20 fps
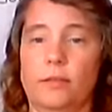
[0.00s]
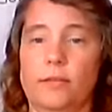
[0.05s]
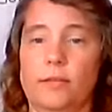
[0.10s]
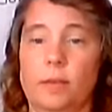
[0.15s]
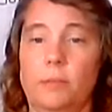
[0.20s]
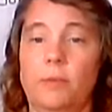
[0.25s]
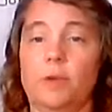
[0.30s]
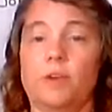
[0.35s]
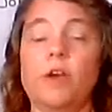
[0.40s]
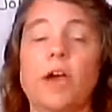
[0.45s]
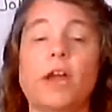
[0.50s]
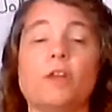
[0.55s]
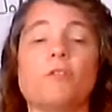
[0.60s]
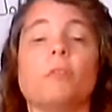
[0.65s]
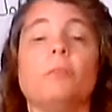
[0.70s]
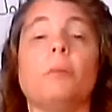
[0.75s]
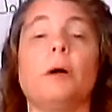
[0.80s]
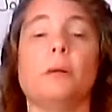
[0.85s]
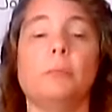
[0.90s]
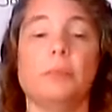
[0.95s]
Democratic
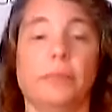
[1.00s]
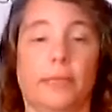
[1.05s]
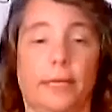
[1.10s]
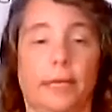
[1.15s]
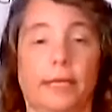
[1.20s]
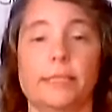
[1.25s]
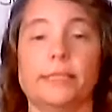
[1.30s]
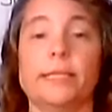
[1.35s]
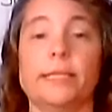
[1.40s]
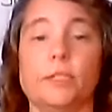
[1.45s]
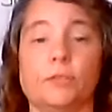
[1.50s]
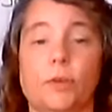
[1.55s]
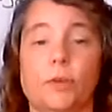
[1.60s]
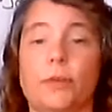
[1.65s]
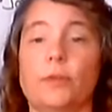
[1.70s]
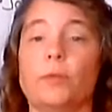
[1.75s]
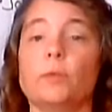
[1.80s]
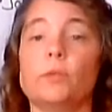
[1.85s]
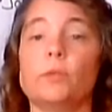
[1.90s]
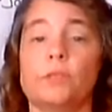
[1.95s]
Republicans. That's right.
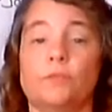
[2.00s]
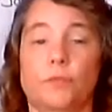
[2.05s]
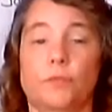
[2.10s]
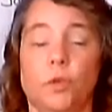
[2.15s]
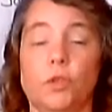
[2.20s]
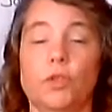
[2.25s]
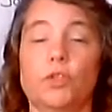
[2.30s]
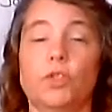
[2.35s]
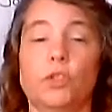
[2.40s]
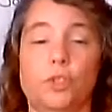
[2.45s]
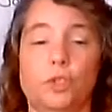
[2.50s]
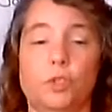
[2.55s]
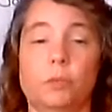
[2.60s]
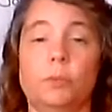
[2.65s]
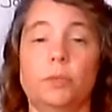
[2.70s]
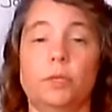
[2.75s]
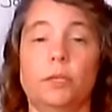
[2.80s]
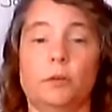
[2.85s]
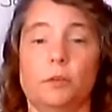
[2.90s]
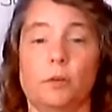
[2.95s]
Those are the first 2
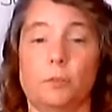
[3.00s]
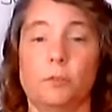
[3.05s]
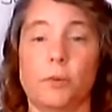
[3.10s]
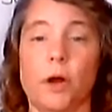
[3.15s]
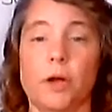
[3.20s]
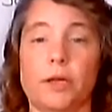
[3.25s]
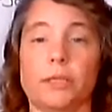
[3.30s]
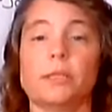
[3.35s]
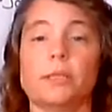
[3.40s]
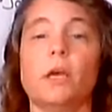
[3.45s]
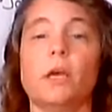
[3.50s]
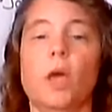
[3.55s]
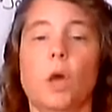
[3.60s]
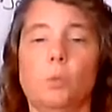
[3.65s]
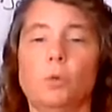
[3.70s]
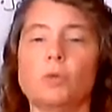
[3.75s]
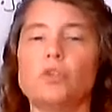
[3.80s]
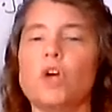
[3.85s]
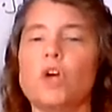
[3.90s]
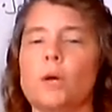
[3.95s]
political parties.
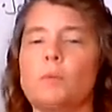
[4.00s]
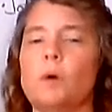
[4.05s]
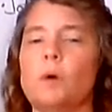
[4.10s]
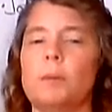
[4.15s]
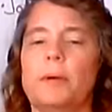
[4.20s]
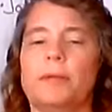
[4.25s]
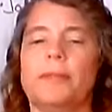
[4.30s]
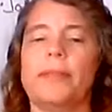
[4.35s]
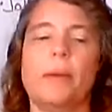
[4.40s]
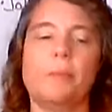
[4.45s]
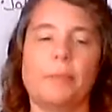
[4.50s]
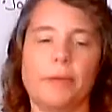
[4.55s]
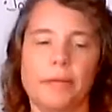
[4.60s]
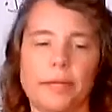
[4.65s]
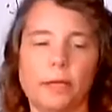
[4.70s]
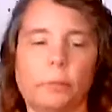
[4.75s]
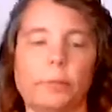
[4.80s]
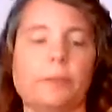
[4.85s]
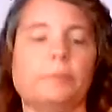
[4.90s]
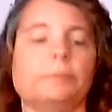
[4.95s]
We'll talk more about them in a
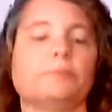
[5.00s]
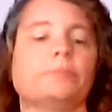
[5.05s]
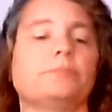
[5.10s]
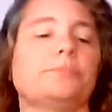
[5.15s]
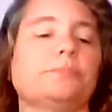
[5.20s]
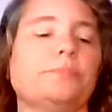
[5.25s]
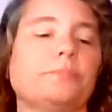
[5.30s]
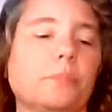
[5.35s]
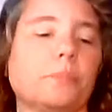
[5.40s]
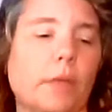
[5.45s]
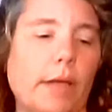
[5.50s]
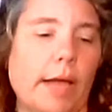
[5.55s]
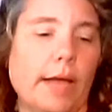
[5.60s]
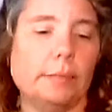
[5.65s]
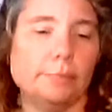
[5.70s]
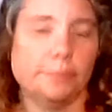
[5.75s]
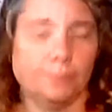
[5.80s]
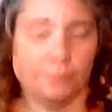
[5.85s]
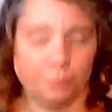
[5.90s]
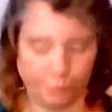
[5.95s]
little bit. Okay.
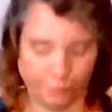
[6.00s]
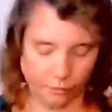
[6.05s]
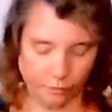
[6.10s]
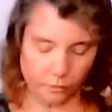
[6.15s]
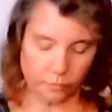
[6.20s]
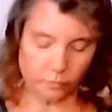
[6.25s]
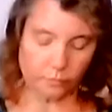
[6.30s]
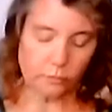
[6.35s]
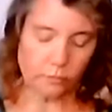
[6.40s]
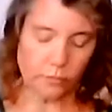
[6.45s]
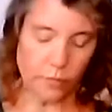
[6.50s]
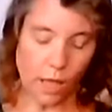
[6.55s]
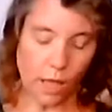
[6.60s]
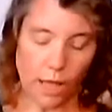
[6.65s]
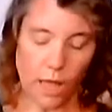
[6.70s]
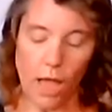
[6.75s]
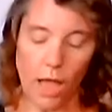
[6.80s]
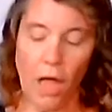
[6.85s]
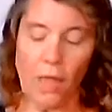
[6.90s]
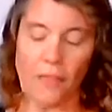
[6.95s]

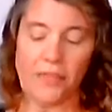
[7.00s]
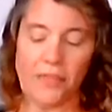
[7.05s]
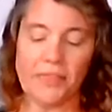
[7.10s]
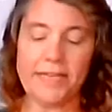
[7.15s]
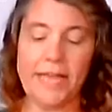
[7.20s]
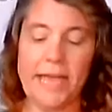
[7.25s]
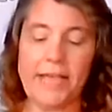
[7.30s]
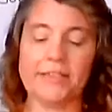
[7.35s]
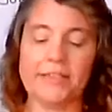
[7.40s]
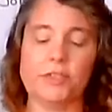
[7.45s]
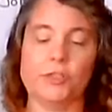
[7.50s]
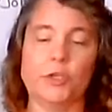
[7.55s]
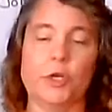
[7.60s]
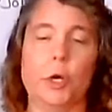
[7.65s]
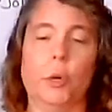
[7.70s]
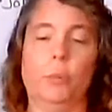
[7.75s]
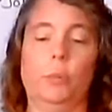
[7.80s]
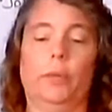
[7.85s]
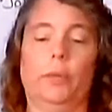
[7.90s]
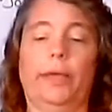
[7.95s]
The next
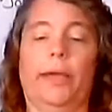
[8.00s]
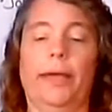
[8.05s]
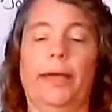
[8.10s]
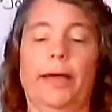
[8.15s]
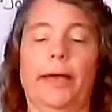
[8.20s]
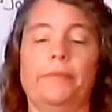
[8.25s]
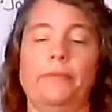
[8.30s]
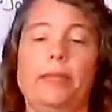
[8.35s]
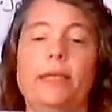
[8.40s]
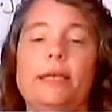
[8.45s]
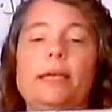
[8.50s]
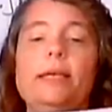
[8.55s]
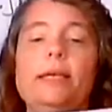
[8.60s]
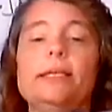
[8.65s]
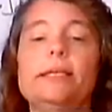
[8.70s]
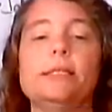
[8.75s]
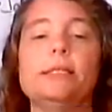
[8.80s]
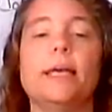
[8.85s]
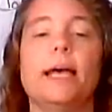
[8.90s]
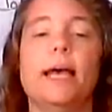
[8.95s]
term we have
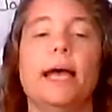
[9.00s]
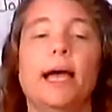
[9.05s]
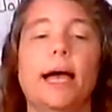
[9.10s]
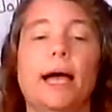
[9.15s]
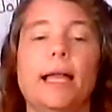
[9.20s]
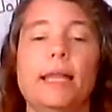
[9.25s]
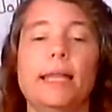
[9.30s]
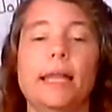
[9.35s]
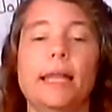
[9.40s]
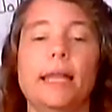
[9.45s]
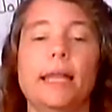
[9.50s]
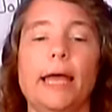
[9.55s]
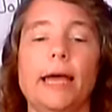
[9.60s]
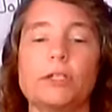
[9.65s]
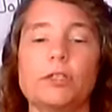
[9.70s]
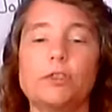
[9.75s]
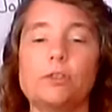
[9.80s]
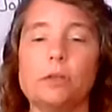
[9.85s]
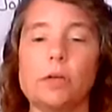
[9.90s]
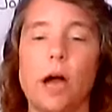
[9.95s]
is
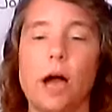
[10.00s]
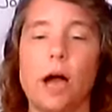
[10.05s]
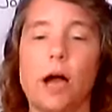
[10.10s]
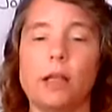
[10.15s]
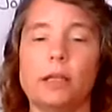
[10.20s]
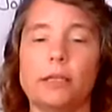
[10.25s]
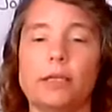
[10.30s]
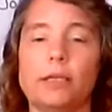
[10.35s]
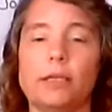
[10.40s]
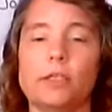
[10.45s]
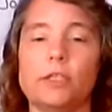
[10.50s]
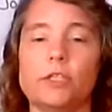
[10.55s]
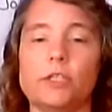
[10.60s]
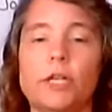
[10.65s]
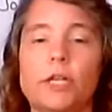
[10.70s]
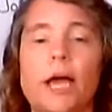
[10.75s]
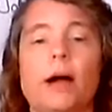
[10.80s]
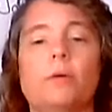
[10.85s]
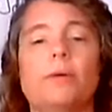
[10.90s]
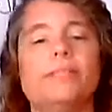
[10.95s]
Electoral College.
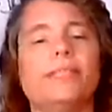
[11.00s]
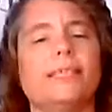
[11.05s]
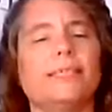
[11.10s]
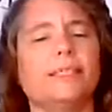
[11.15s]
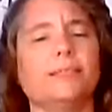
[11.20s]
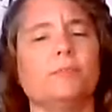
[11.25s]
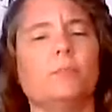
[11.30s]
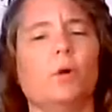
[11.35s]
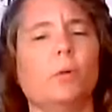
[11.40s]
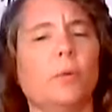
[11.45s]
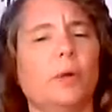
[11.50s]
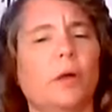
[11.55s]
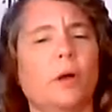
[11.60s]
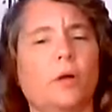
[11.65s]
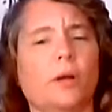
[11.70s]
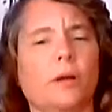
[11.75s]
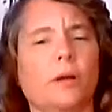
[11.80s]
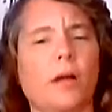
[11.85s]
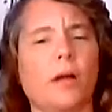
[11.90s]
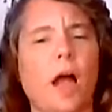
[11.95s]
Now, is this where we go
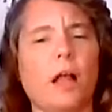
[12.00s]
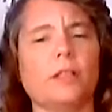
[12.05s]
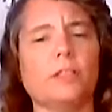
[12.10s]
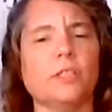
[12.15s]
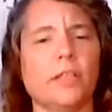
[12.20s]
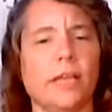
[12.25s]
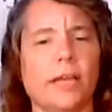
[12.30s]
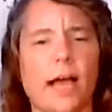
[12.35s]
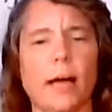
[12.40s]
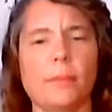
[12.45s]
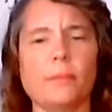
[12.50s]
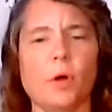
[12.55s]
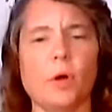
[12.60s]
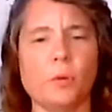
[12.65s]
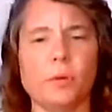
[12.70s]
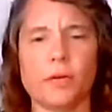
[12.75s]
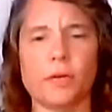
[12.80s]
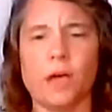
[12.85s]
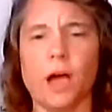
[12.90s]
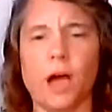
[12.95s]
to college like I'm
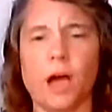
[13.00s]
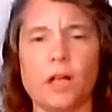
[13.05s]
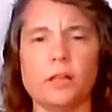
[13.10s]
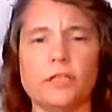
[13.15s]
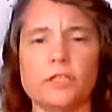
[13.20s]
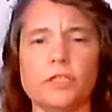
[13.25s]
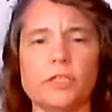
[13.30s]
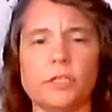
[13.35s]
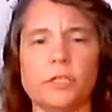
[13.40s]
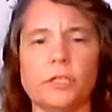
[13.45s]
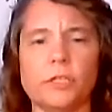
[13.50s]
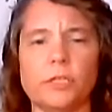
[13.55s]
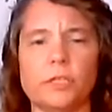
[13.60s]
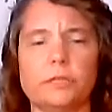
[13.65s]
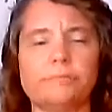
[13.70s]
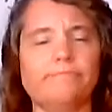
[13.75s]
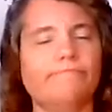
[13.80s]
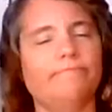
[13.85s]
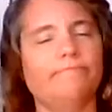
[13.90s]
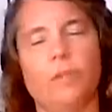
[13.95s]
going to college?
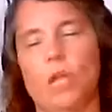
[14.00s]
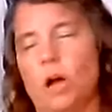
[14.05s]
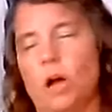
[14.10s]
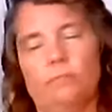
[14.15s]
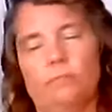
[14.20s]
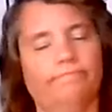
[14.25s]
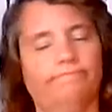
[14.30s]
No.